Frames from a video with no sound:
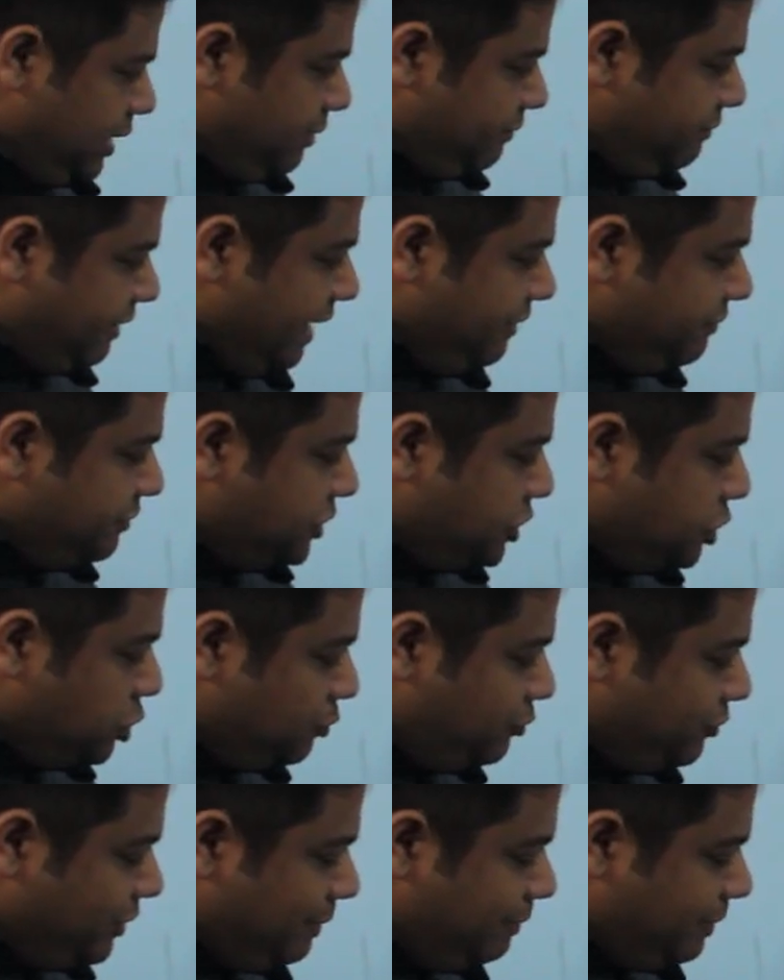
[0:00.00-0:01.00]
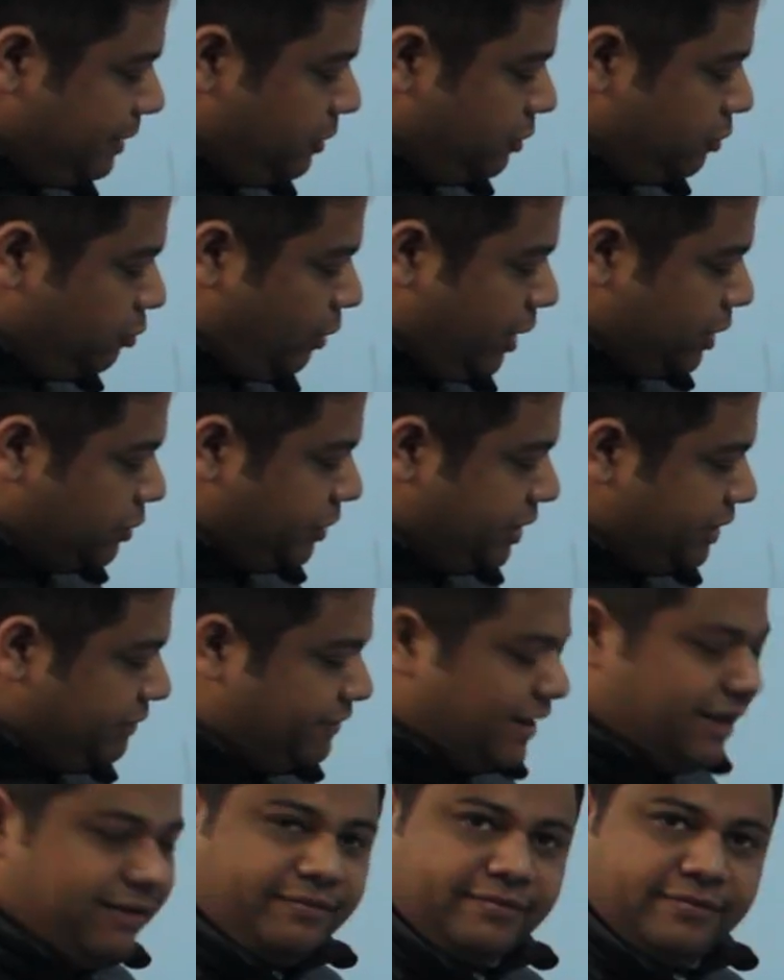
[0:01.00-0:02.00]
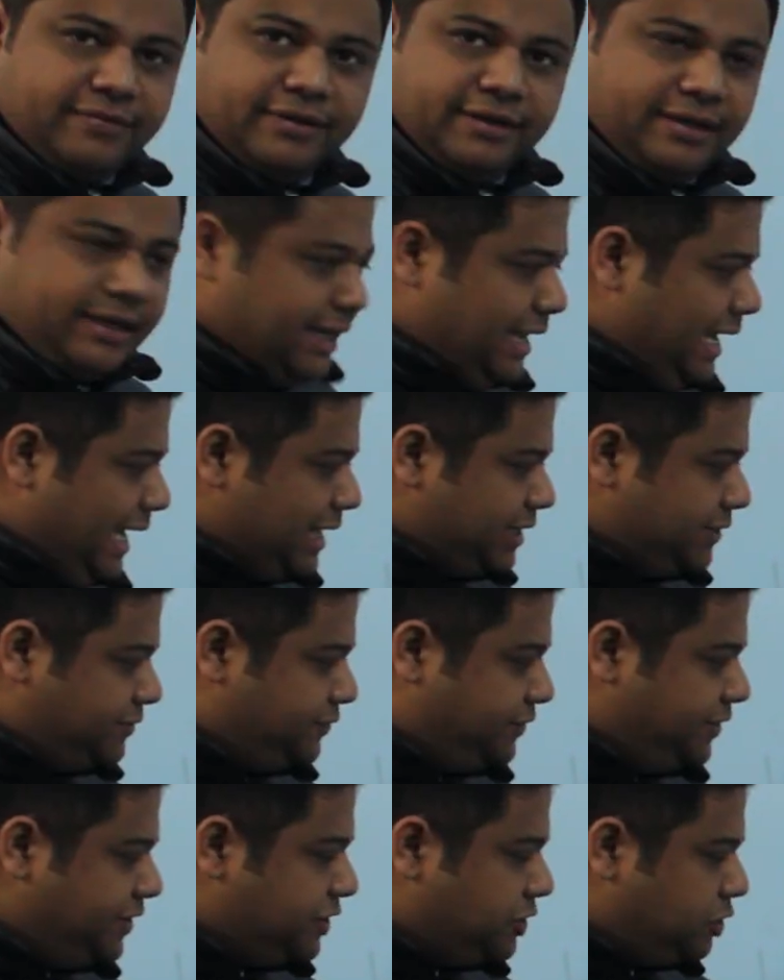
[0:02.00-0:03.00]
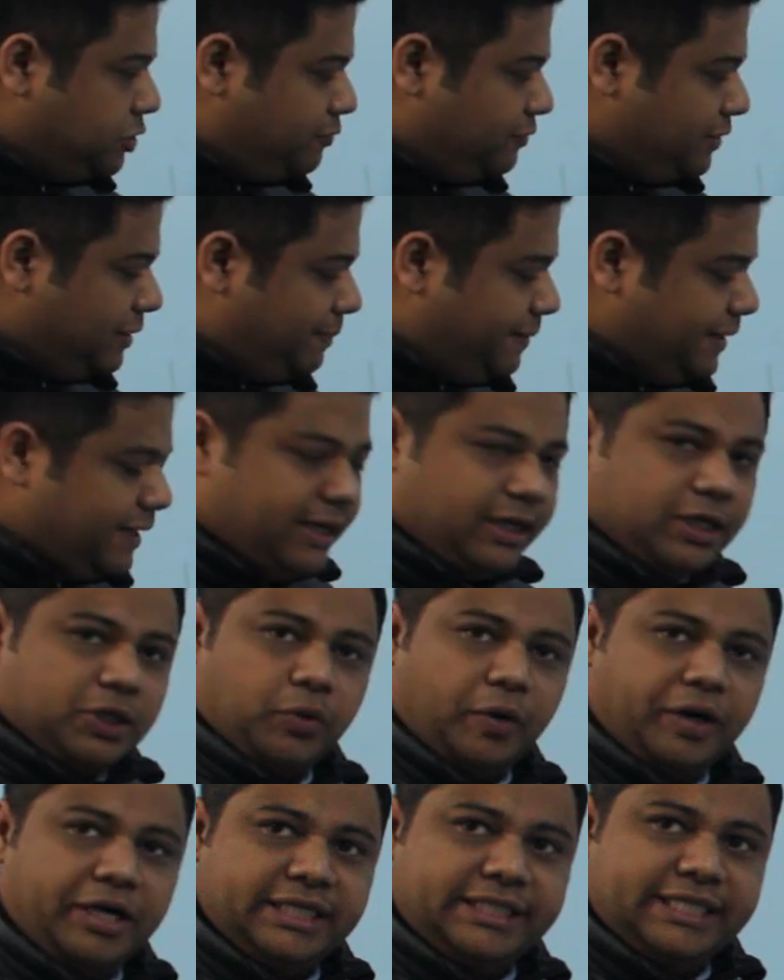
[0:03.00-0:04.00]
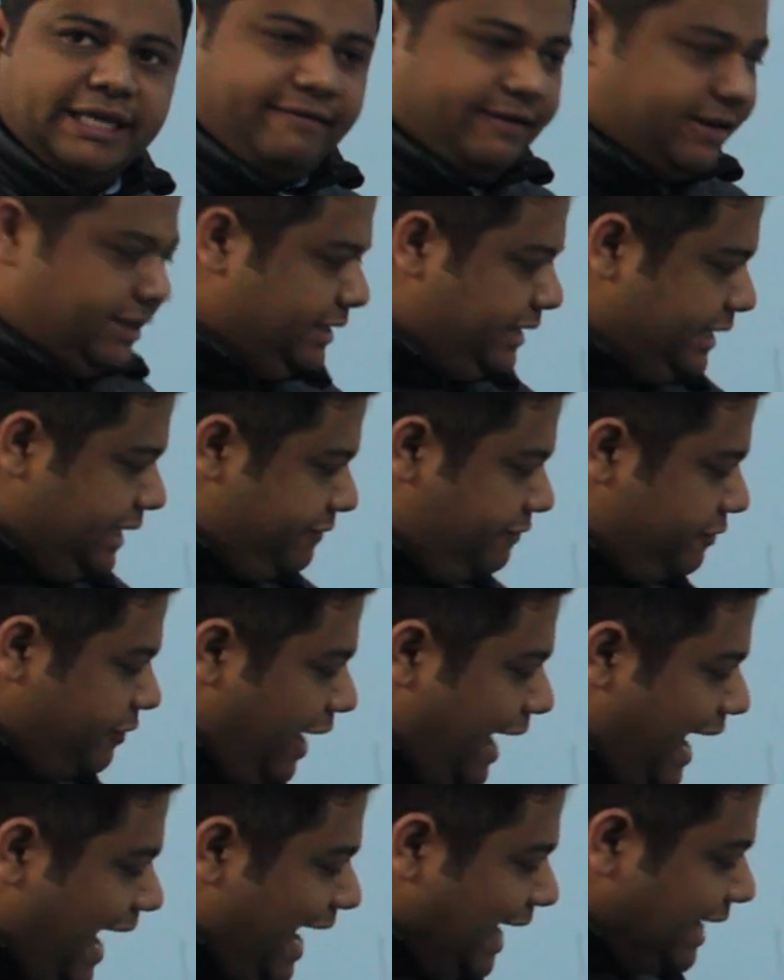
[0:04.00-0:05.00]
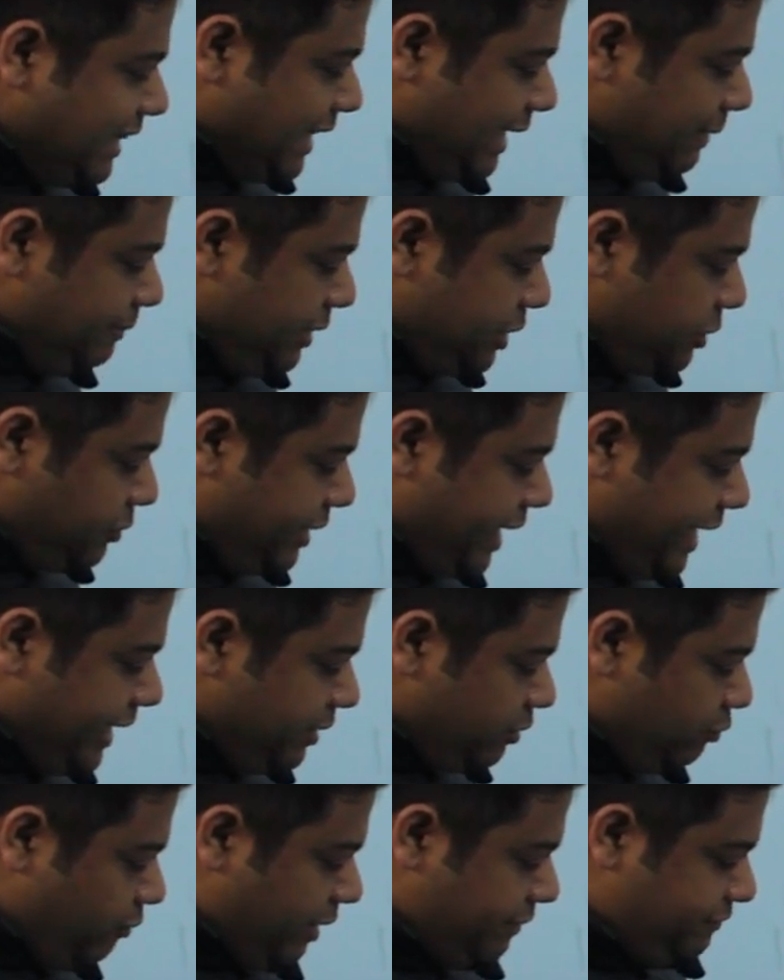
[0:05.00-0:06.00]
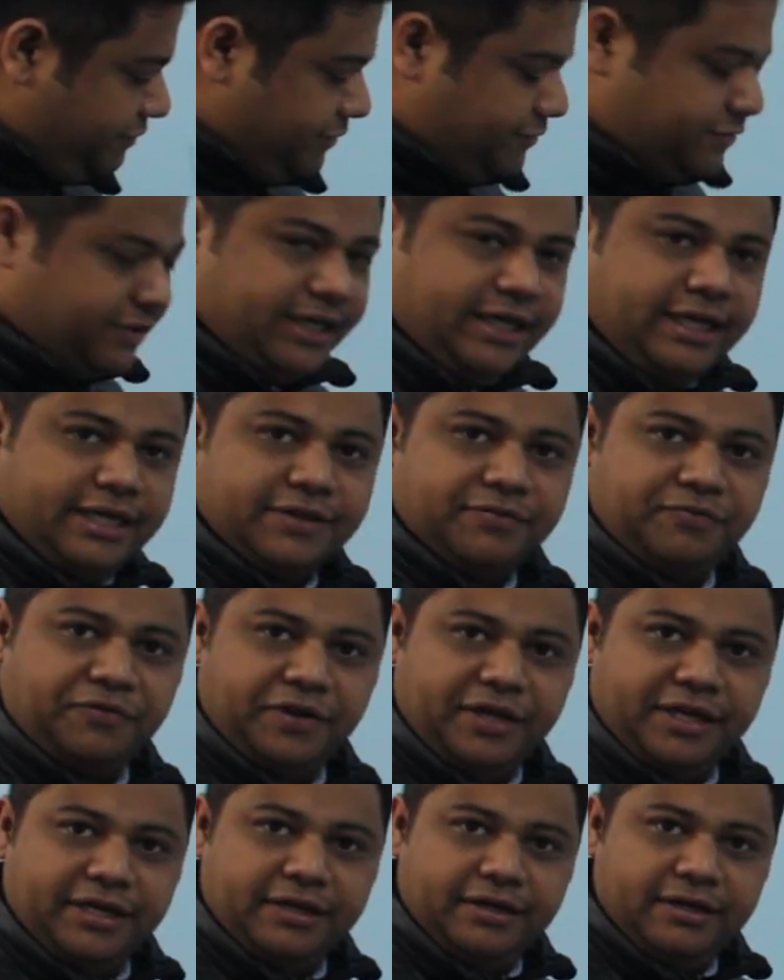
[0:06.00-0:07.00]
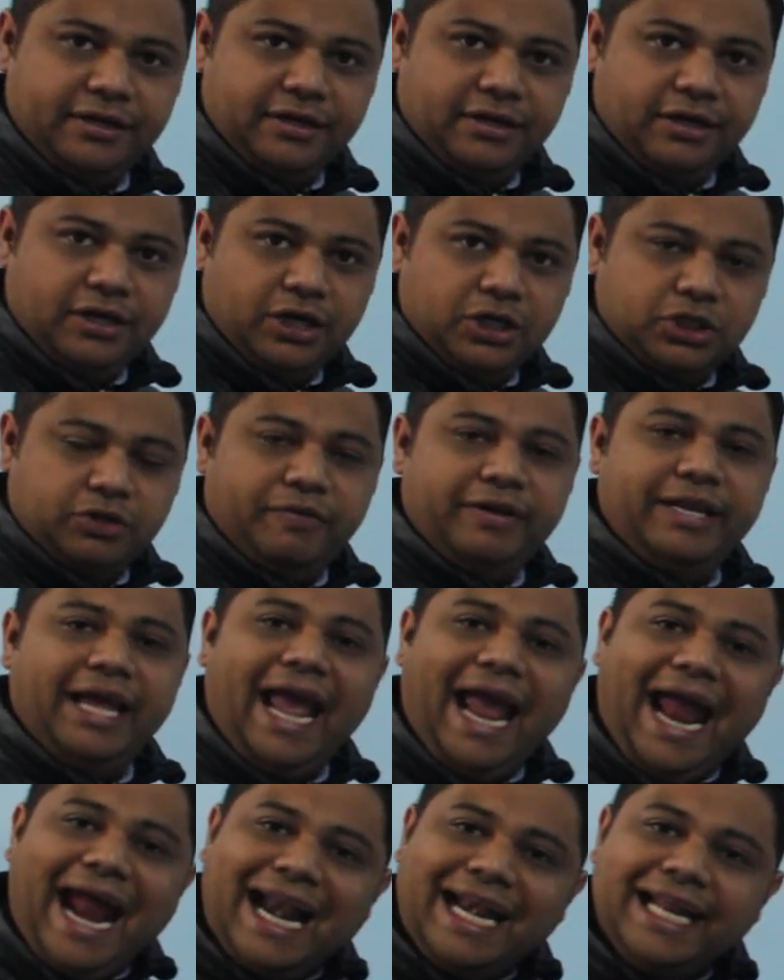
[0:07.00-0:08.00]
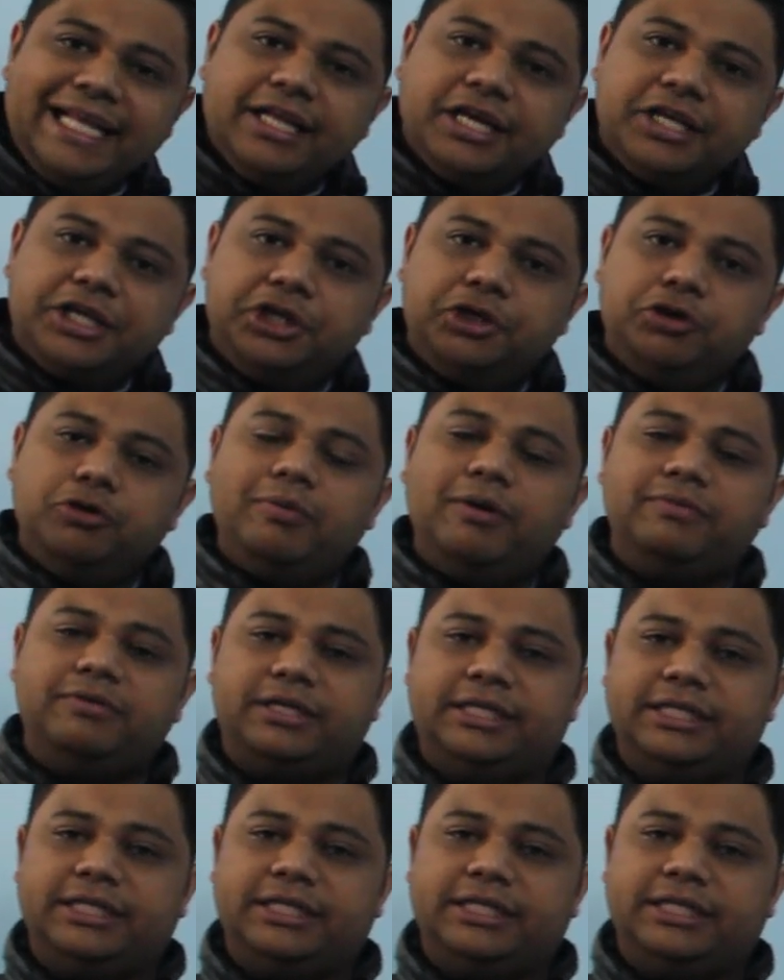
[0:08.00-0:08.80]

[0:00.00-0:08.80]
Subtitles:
5 cube will be 125 and 3 cube will be 27. If you add them, you get 153. So when you are adding the cube of the